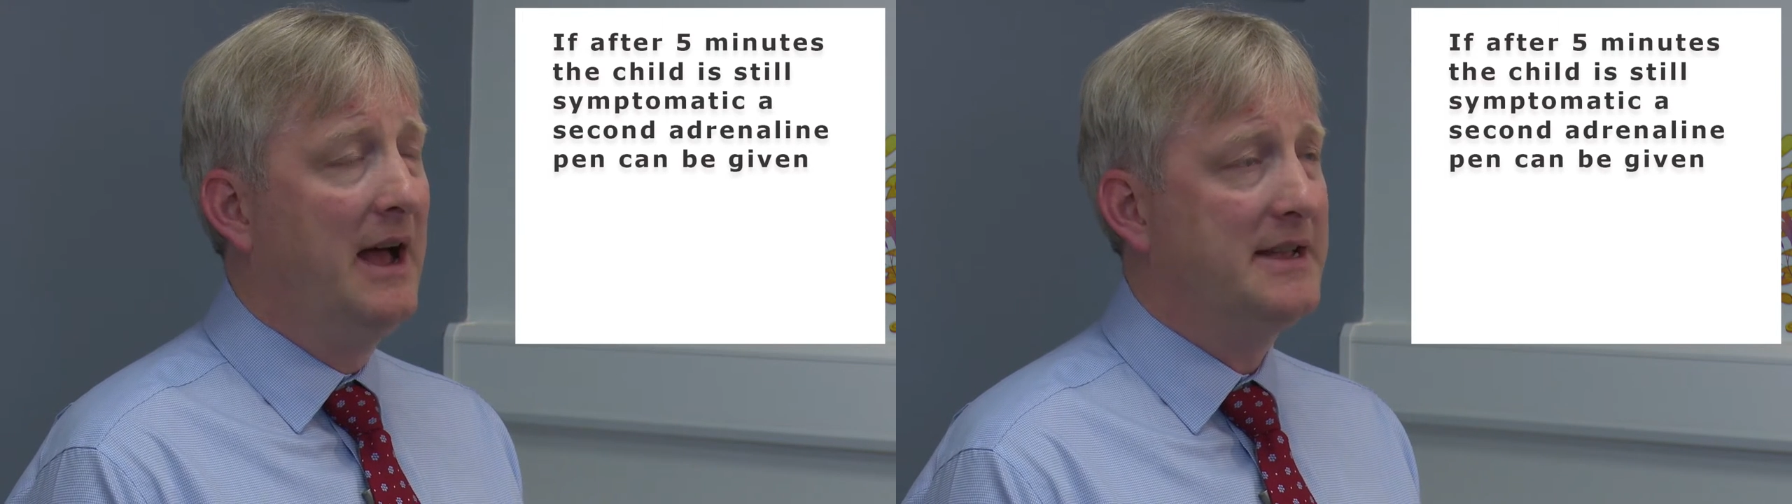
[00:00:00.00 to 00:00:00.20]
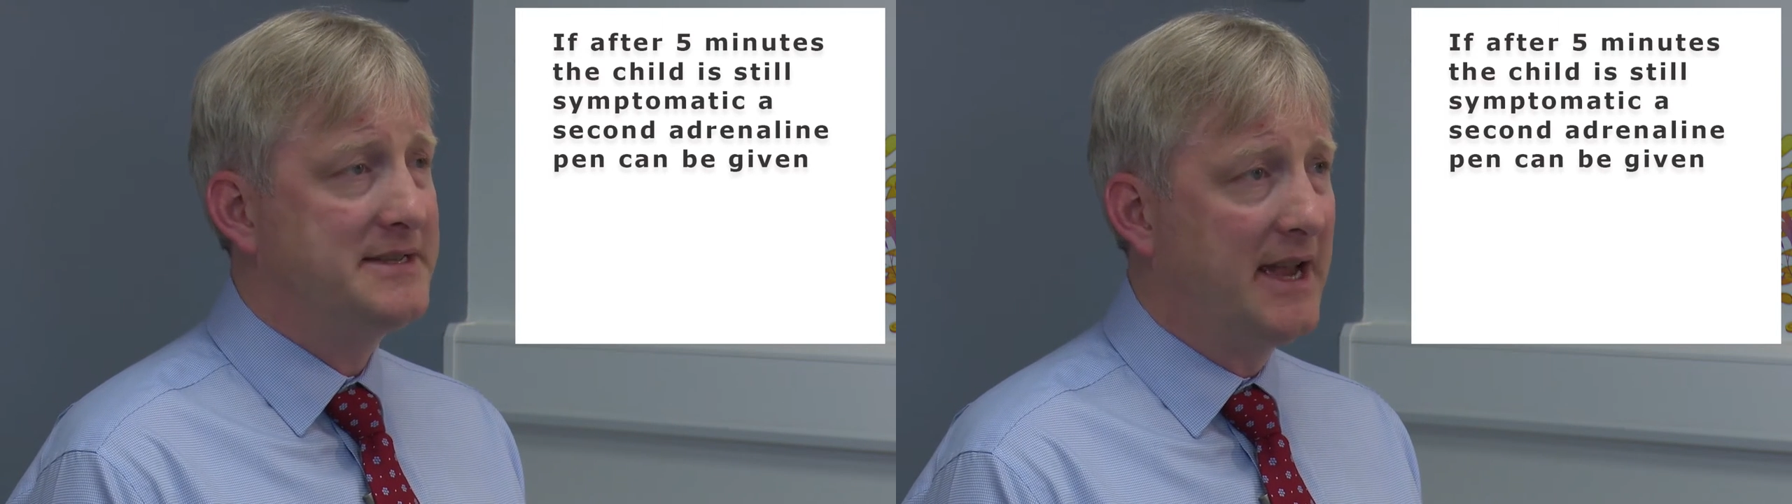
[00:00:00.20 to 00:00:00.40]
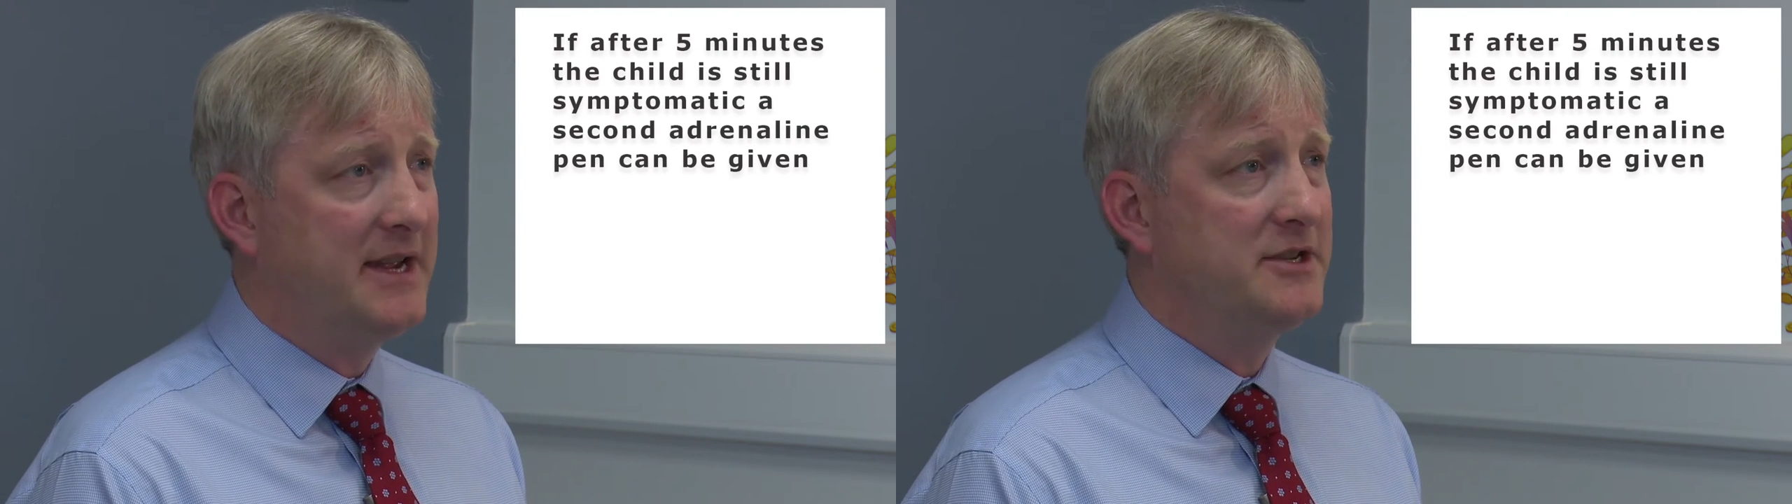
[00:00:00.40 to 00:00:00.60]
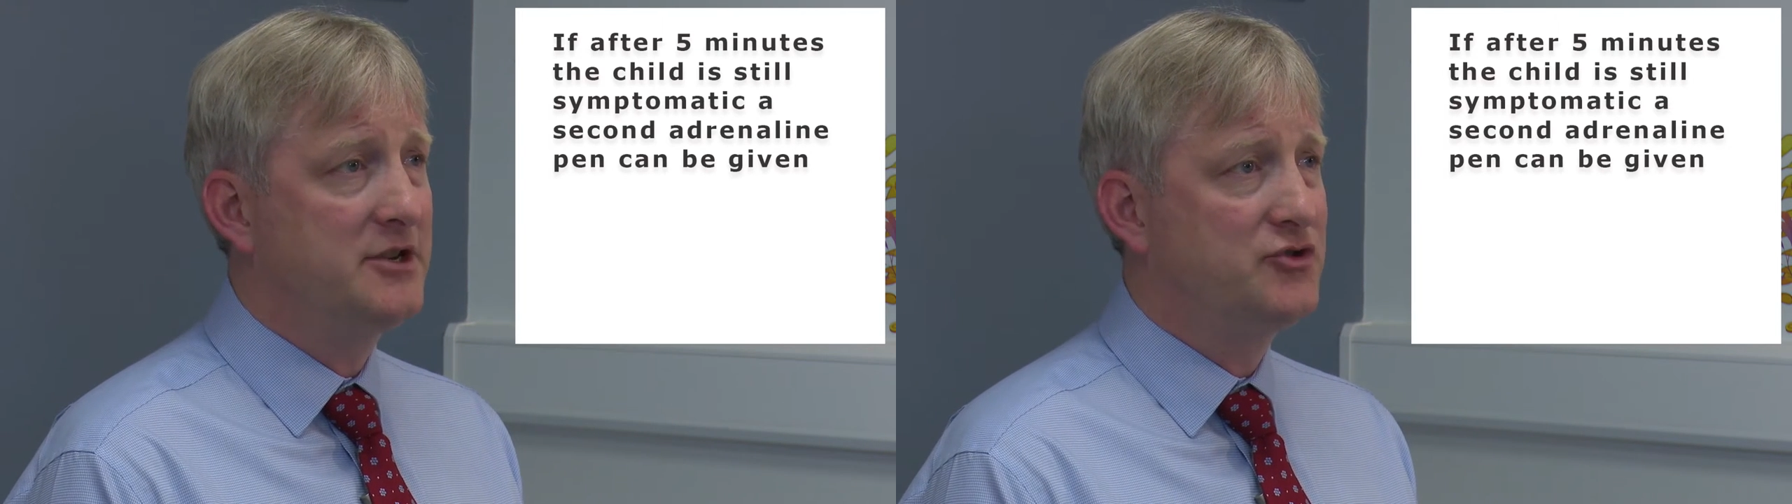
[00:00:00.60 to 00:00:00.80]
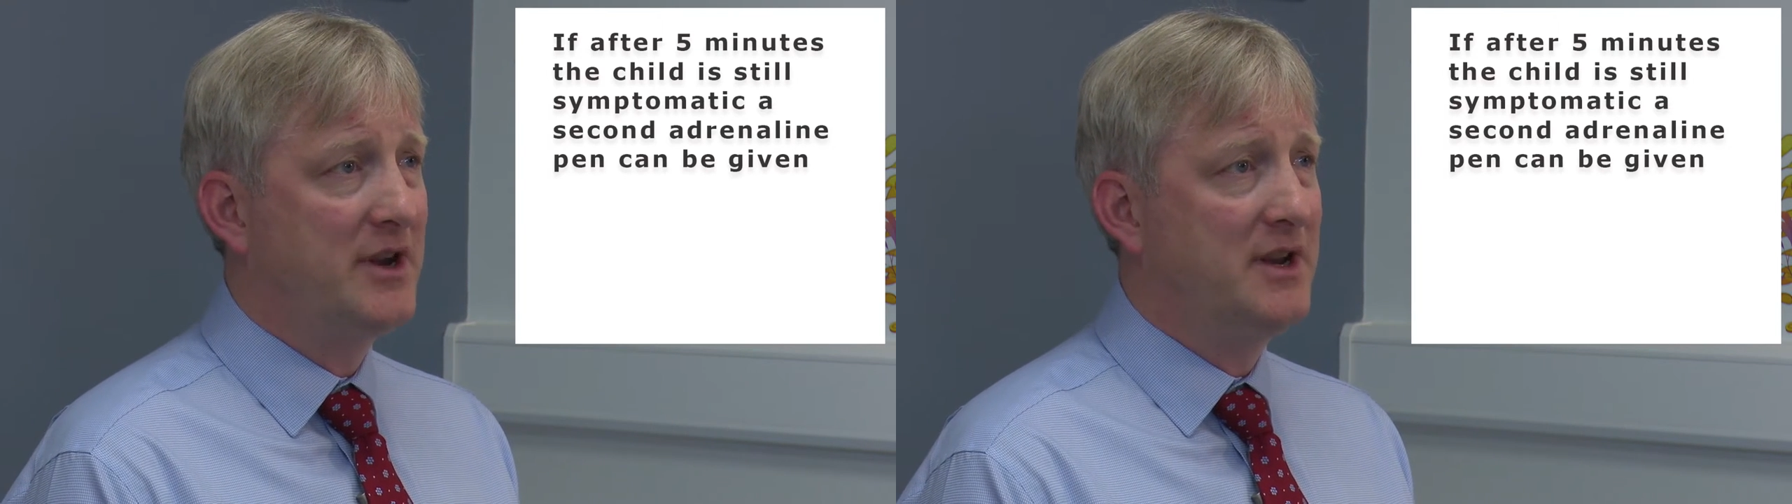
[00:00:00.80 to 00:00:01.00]
a second
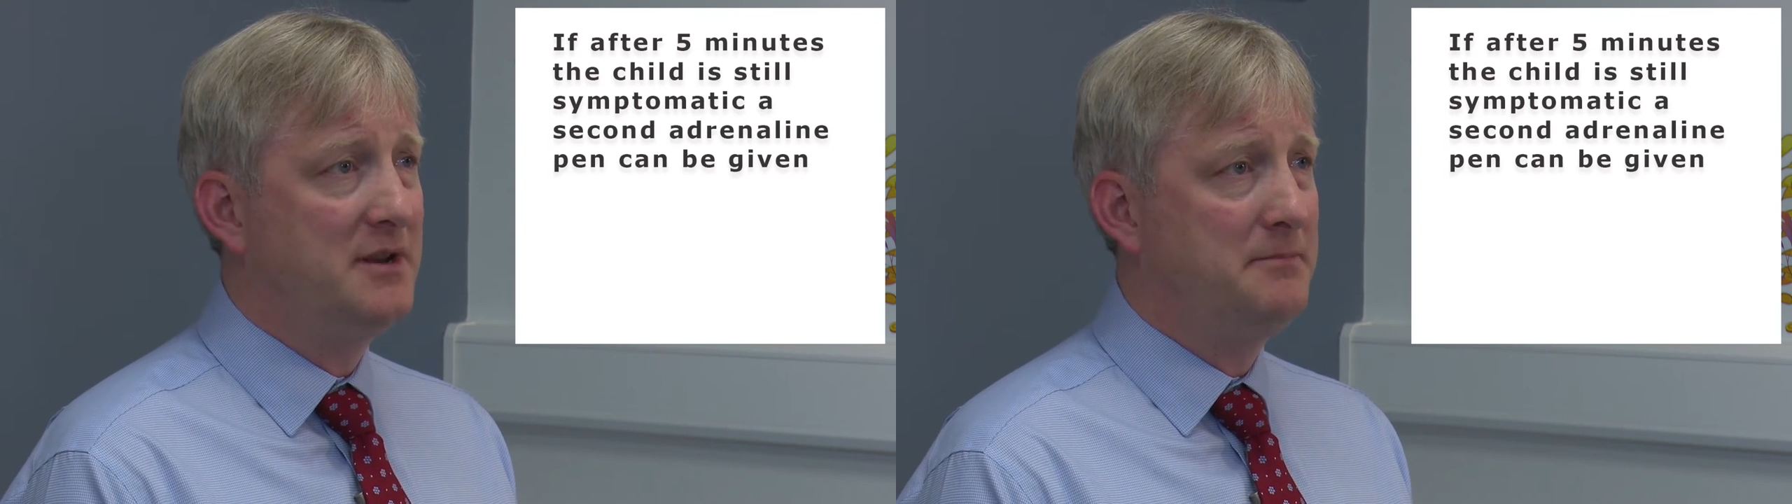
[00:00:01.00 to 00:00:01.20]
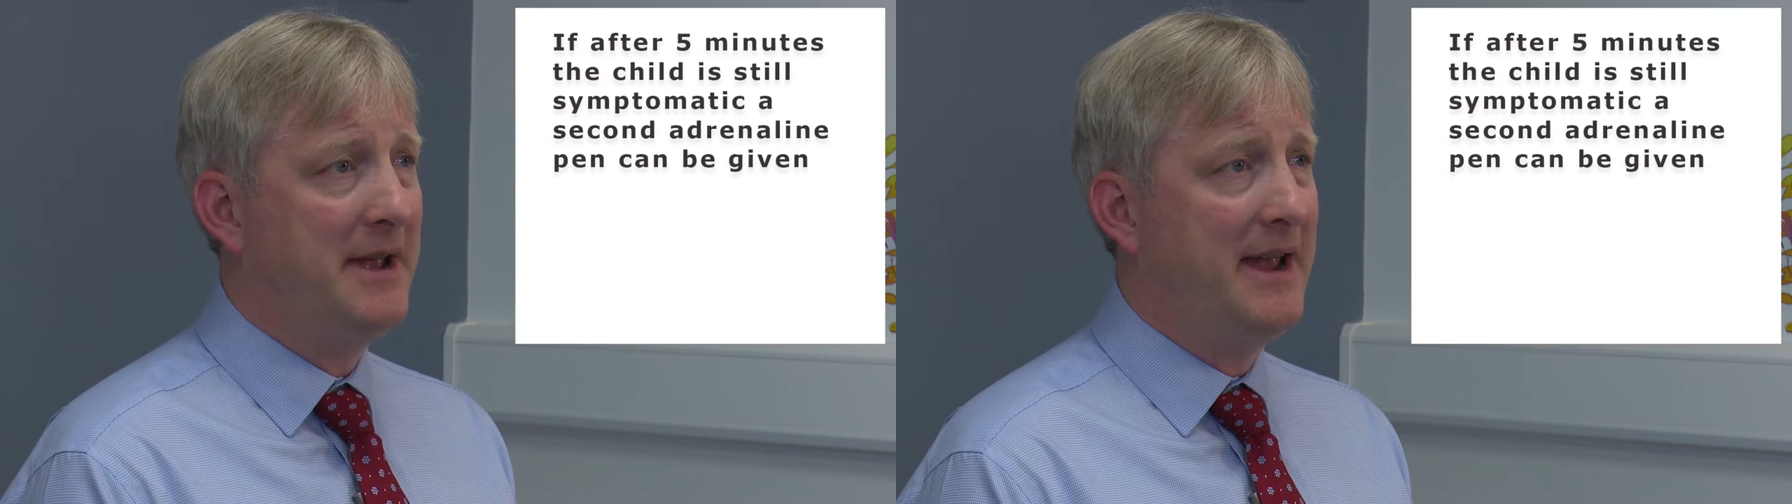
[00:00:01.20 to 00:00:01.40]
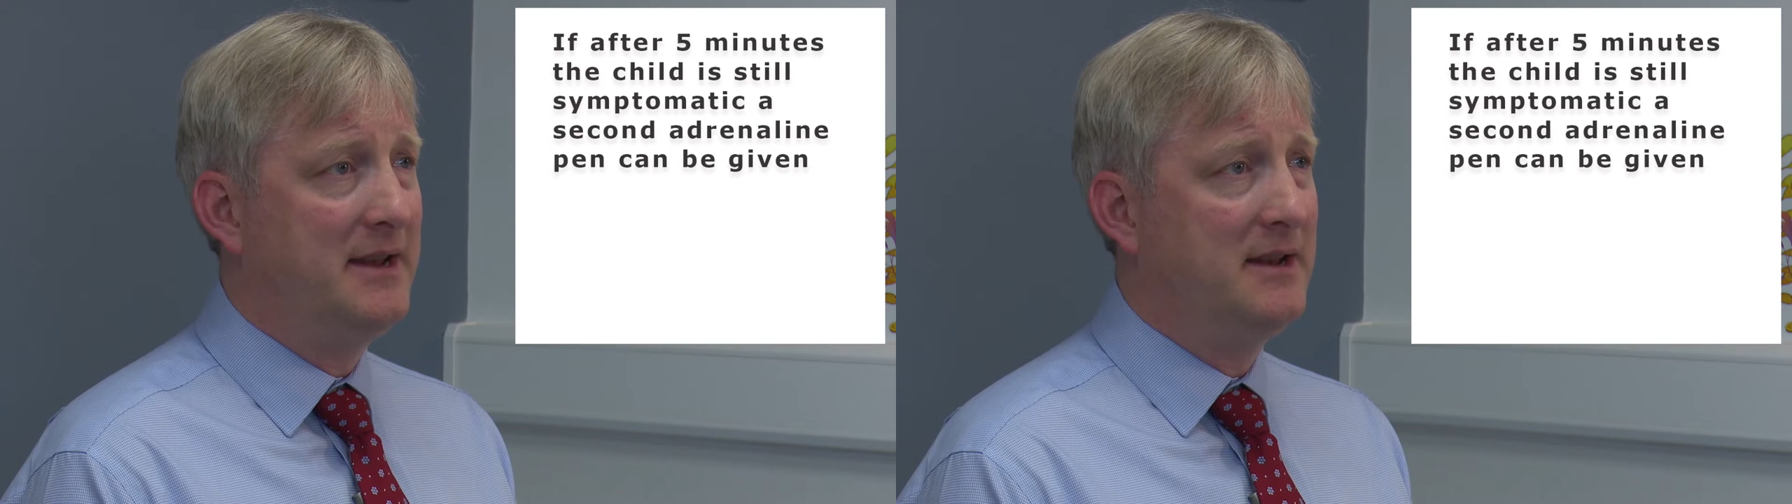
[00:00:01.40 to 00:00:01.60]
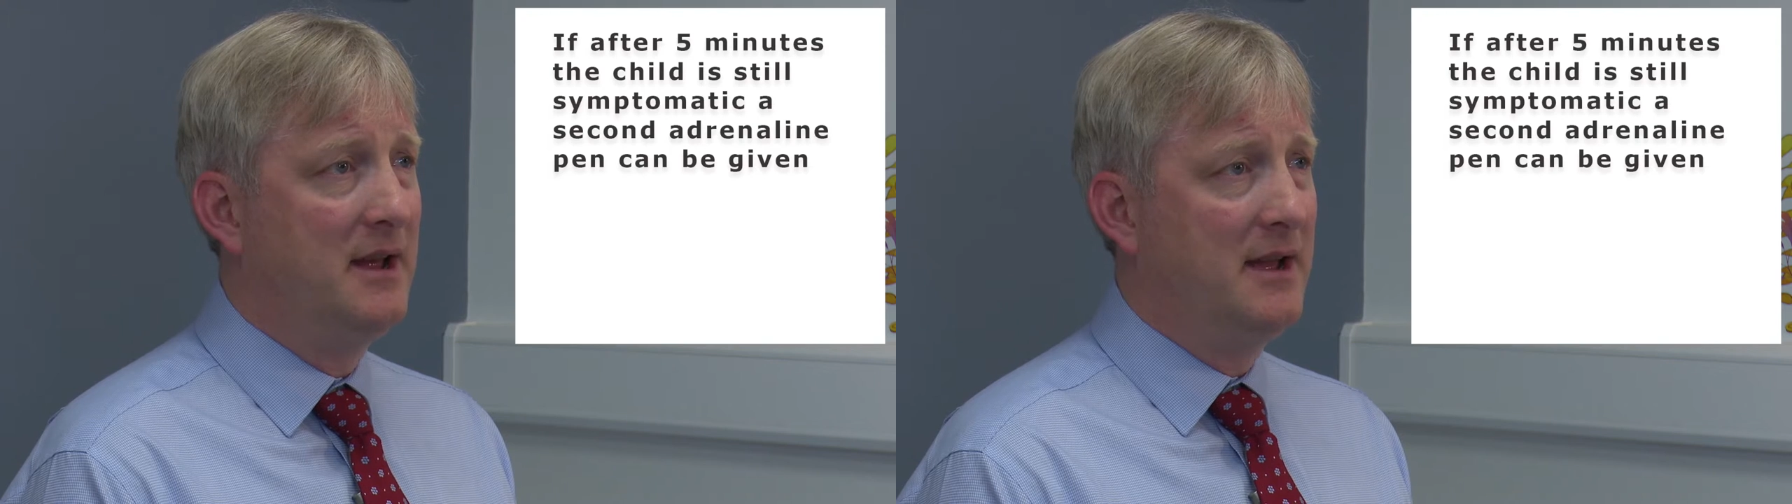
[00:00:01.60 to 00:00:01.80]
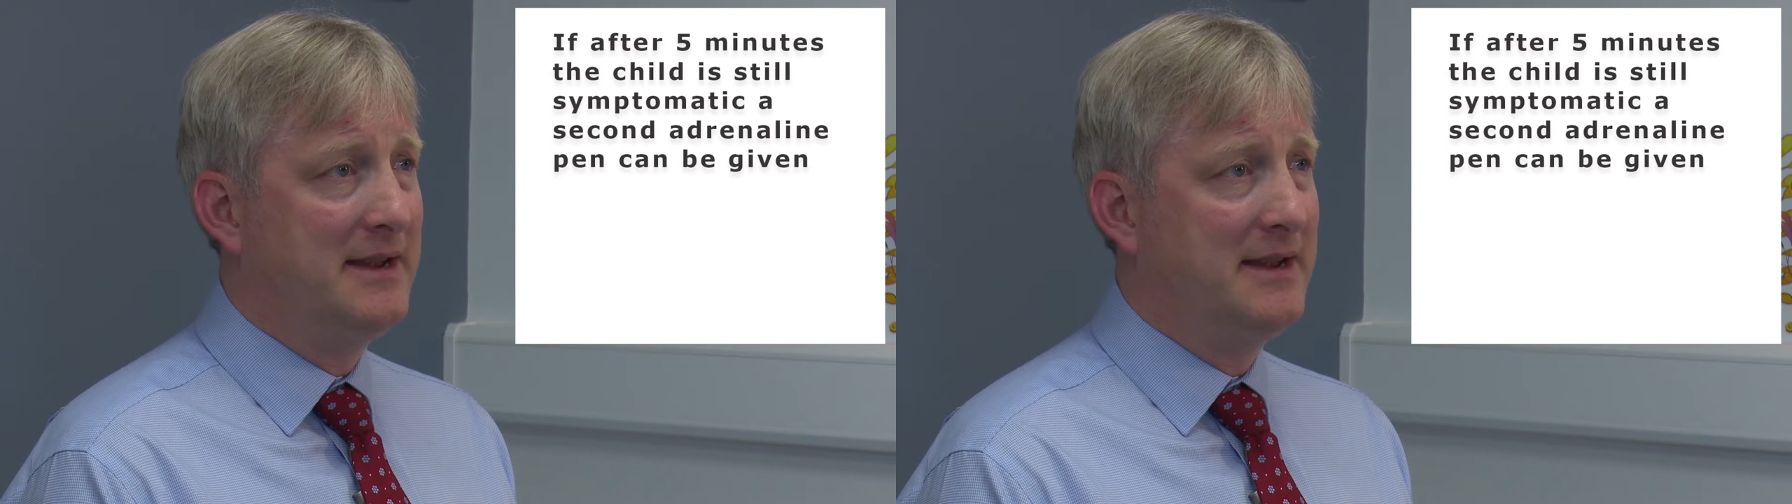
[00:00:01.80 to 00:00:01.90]
adrenaline pen